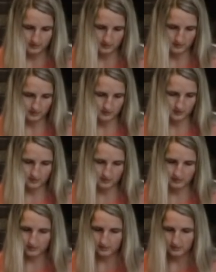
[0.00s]

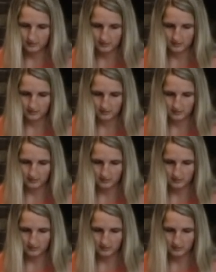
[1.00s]
Nothing is said.